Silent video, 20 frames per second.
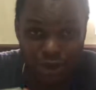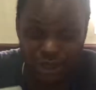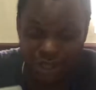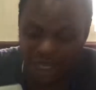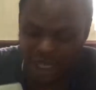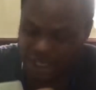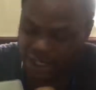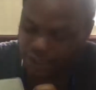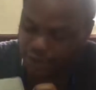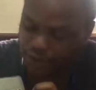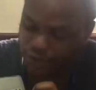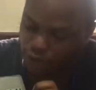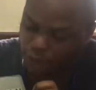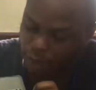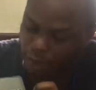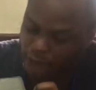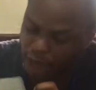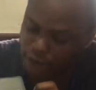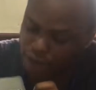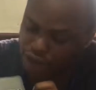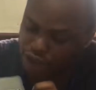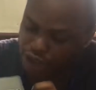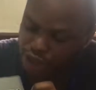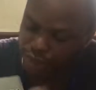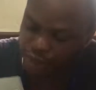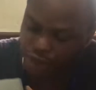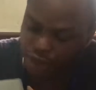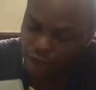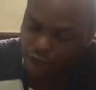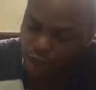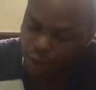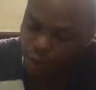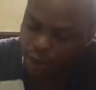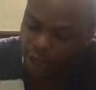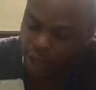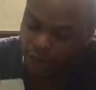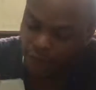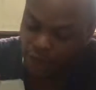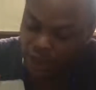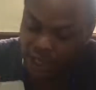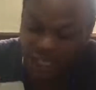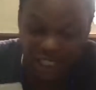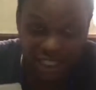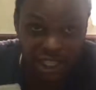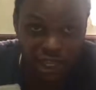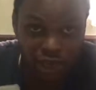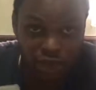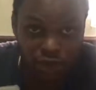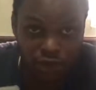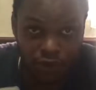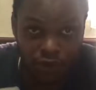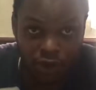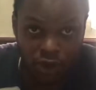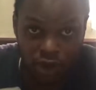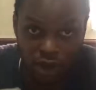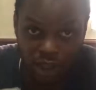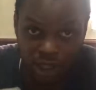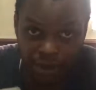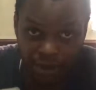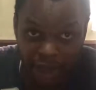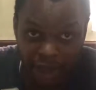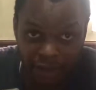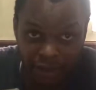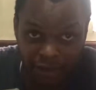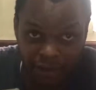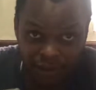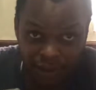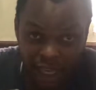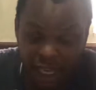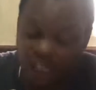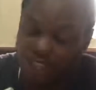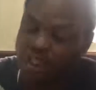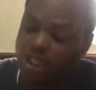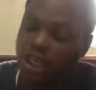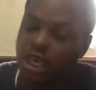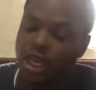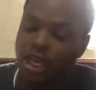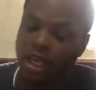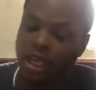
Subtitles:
the other is the normal RGB. We have the laser autofocus, and we have the flash.